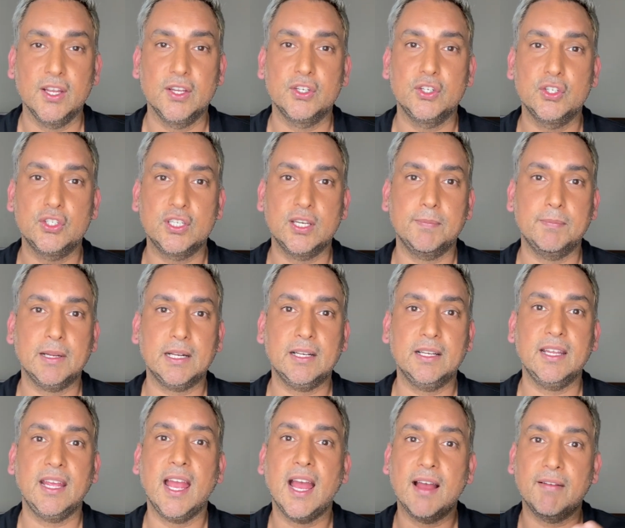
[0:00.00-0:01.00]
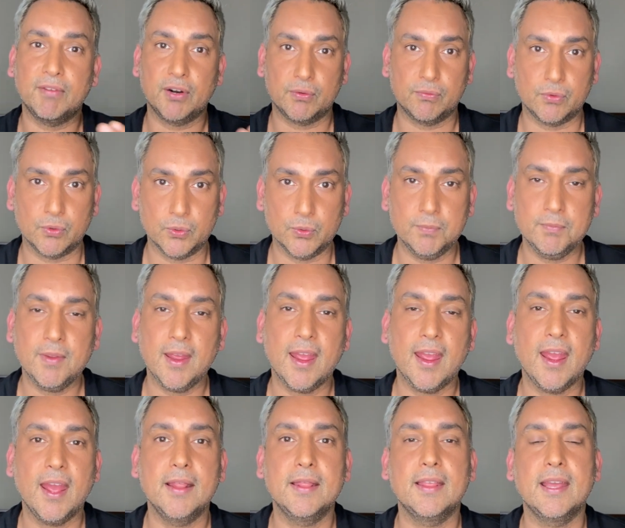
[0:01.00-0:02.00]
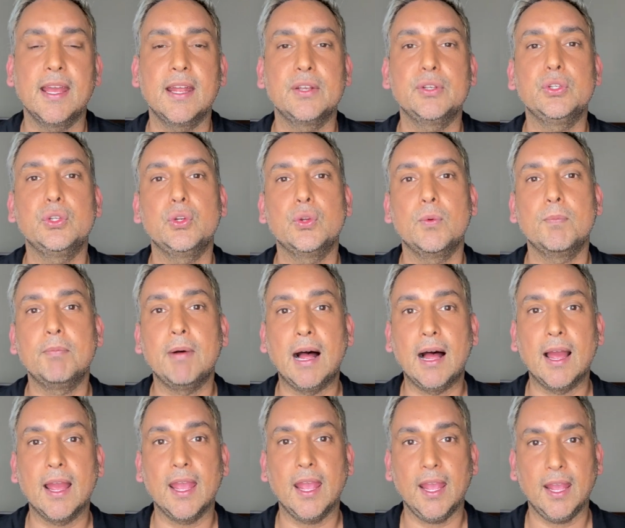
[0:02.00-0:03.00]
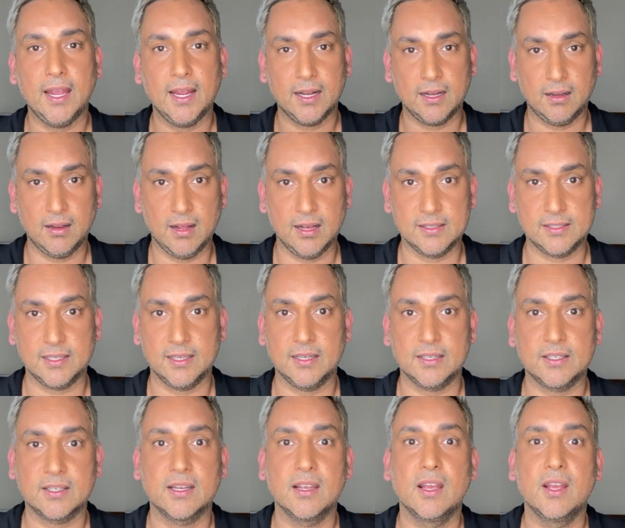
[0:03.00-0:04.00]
You typically have a room and then you buy a closet.